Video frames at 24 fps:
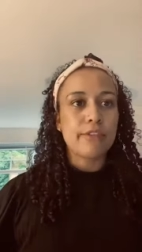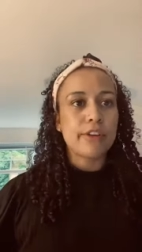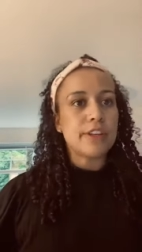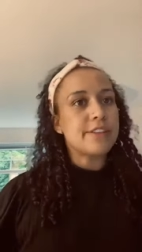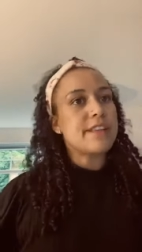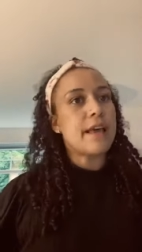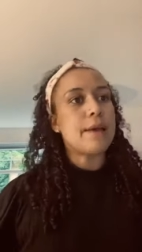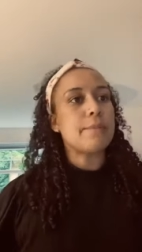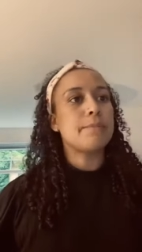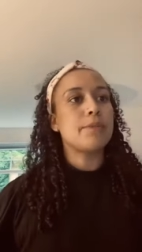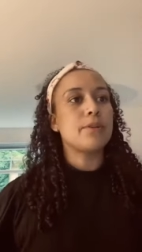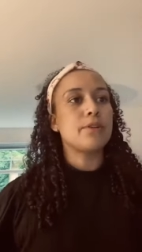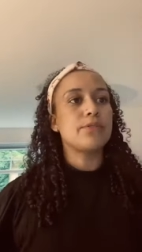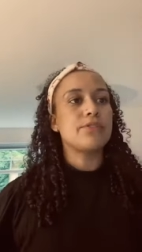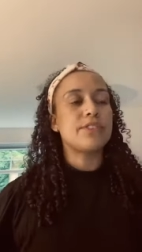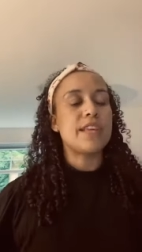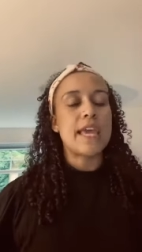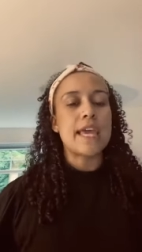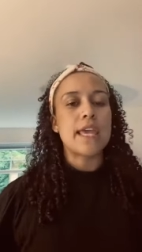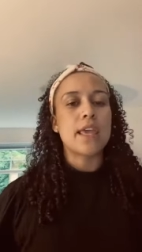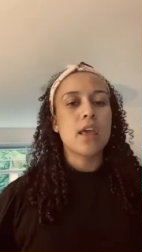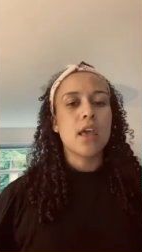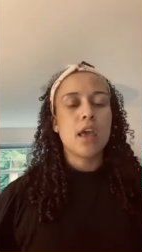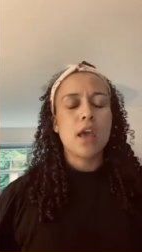for example,
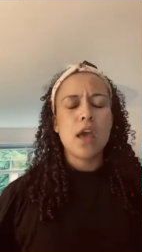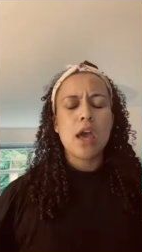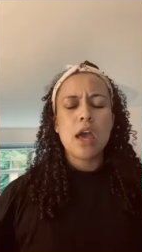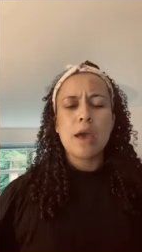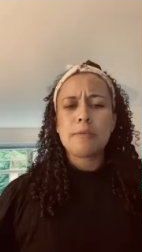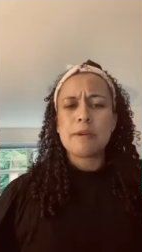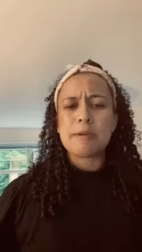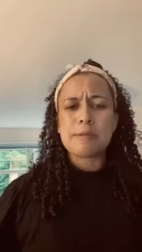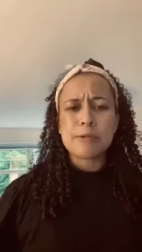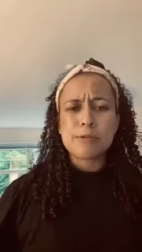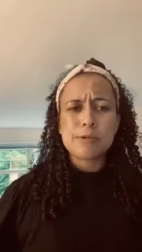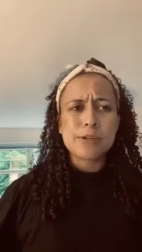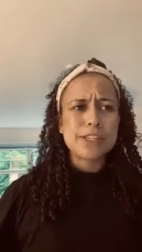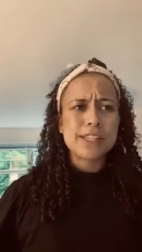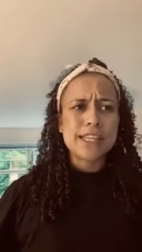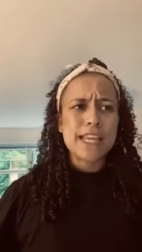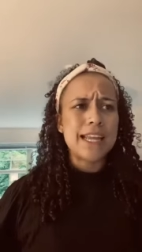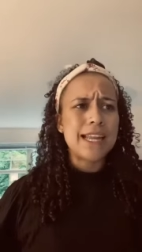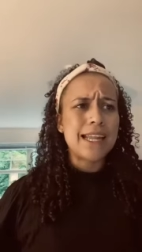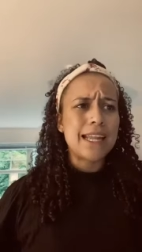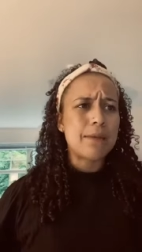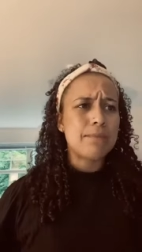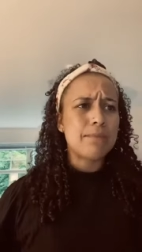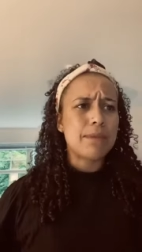saying people were
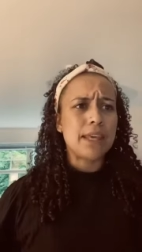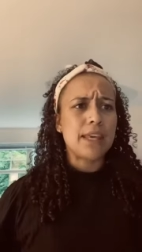staring at